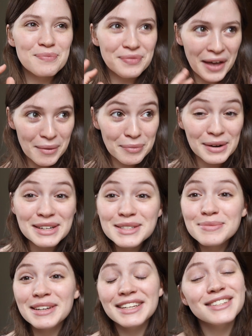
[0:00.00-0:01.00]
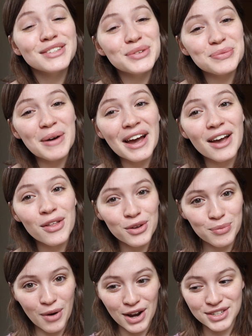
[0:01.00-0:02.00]
That brings me to my other
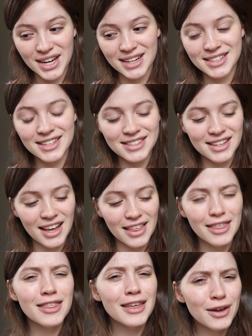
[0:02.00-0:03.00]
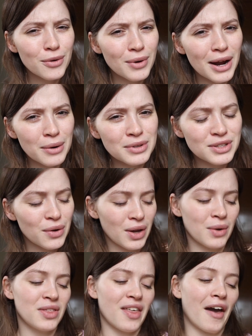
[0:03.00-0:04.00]
project, is I think where I was going
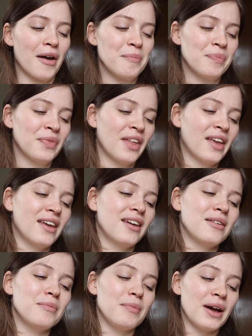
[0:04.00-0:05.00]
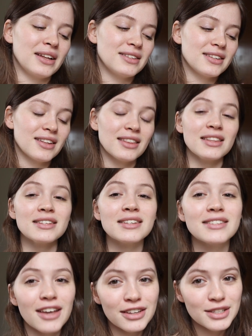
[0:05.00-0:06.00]
with that. But this
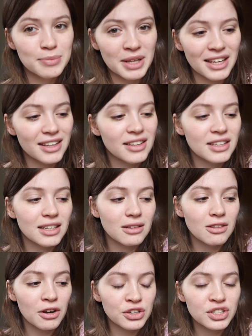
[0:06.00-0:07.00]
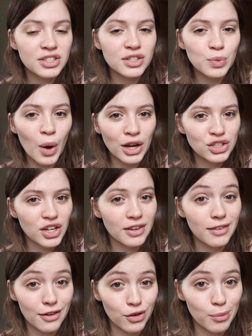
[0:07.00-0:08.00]
has got to be the largest swatch I've
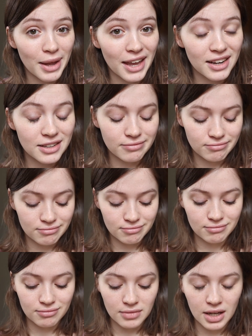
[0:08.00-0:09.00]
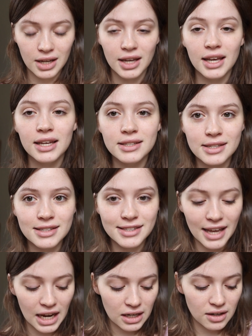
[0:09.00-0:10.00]
ever made. It's
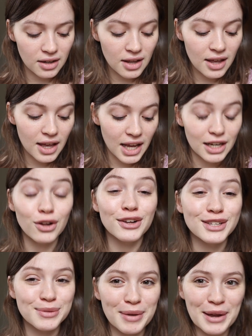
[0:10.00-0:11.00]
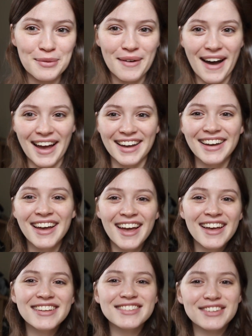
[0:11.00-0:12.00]
insane, and I'll explain why.
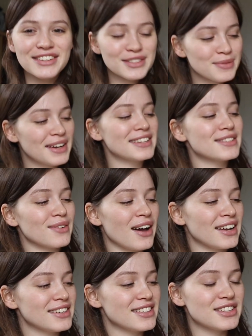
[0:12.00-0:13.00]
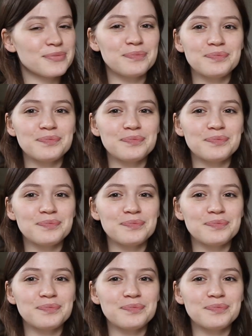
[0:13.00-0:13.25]
So here's my swatch.